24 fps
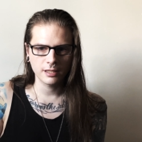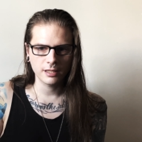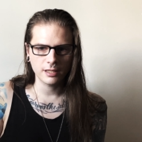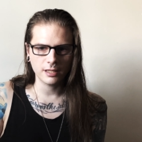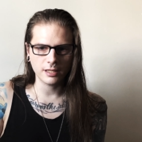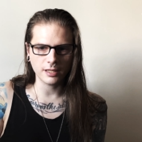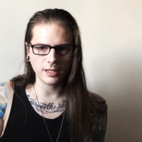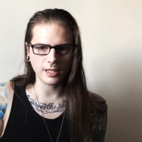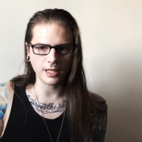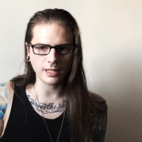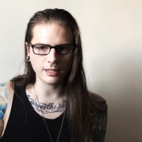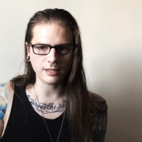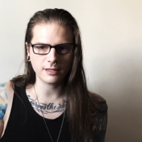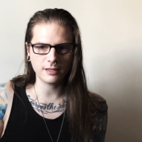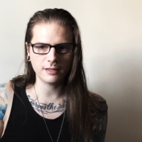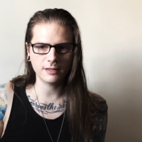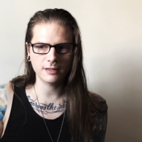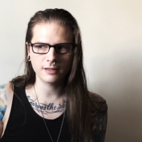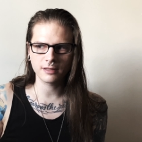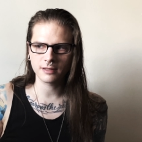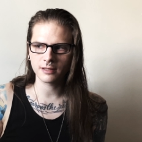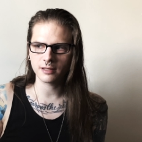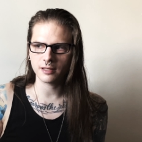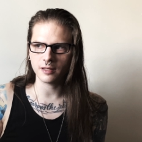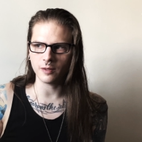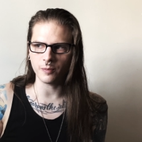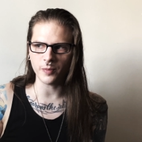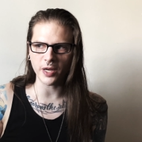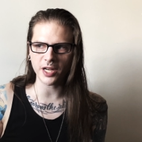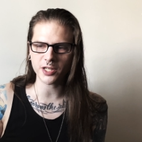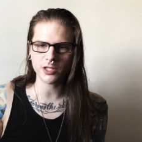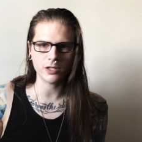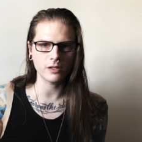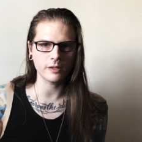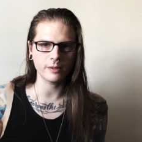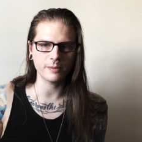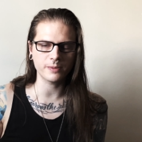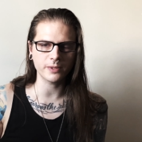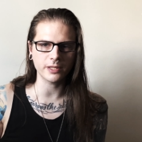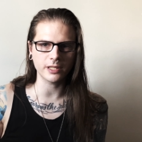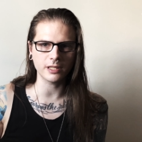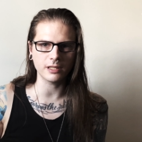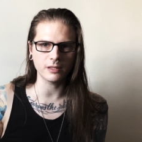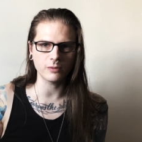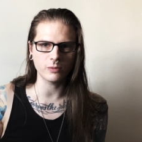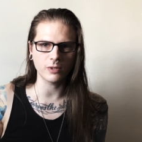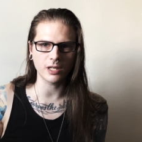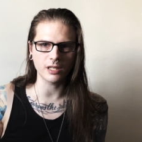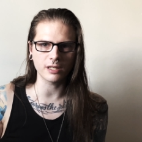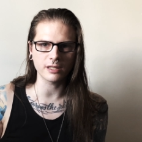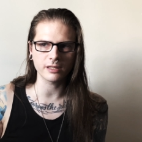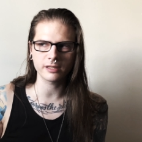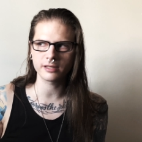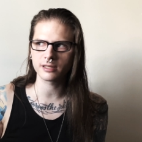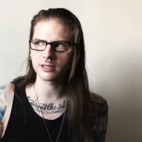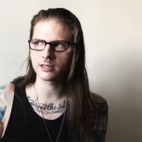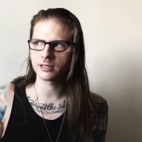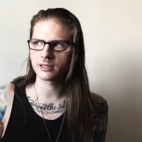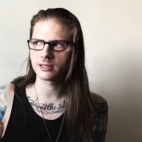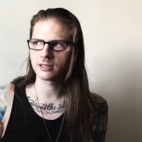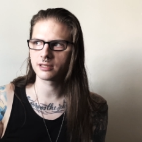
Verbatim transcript: it gets immeasurably worse